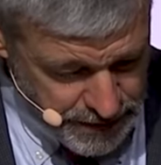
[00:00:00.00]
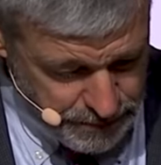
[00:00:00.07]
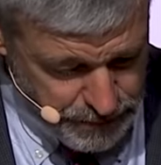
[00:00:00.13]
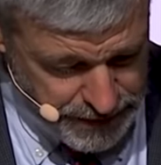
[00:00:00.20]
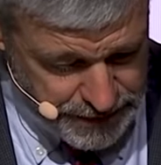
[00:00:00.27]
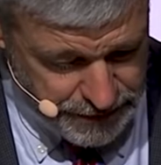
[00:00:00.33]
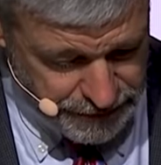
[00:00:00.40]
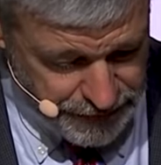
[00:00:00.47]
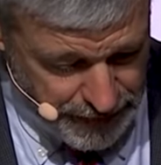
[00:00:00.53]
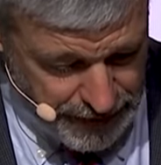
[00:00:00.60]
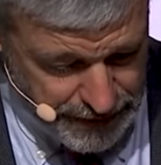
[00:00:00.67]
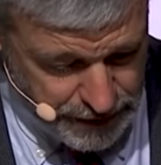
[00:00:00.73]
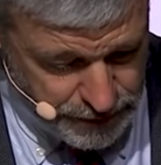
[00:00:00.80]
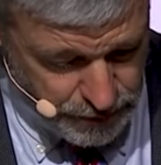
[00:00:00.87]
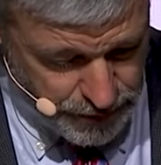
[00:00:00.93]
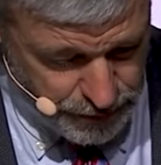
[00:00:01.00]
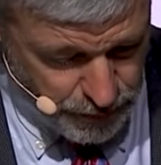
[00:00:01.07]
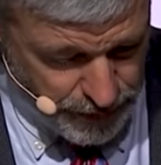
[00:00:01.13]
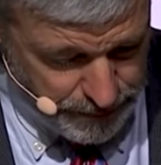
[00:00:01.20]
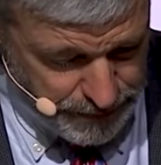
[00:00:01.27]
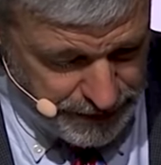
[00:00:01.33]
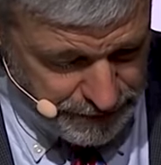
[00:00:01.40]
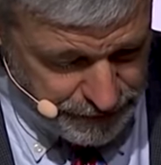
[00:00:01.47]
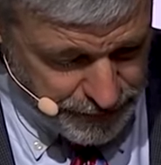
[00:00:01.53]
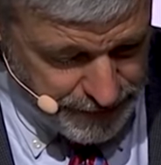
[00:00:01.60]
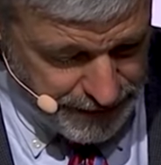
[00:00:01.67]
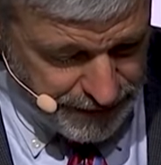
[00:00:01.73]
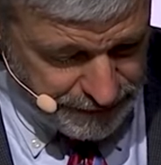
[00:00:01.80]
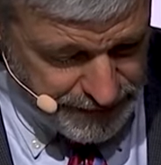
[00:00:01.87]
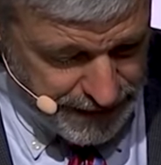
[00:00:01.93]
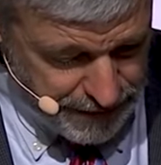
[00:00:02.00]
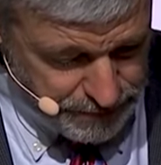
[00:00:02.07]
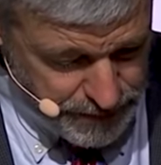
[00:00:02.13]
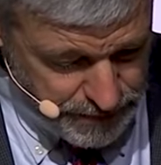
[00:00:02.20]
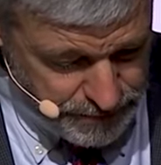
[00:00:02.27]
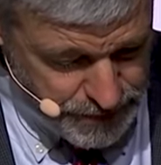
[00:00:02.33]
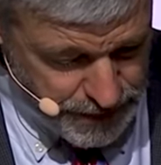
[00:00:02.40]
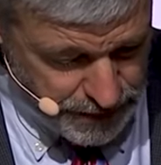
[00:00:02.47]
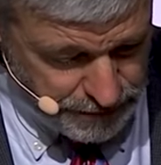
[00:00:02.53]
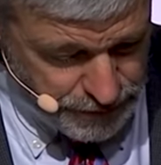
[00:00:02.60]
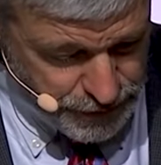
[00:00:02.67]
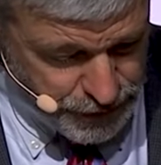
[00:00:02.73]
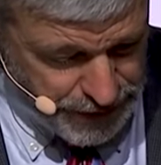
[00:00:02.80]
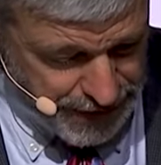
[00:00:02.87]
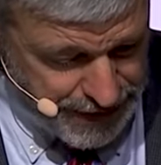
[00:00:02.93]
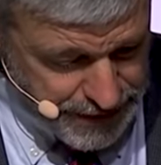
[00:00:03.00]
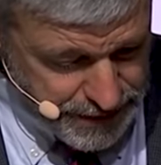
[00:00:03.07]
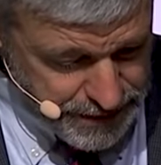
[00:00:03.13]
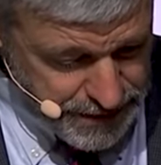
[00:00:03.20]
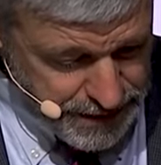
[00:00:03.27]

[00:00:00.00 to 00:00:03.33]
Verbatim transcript: been defiled with women, for they have kept themselves chaste.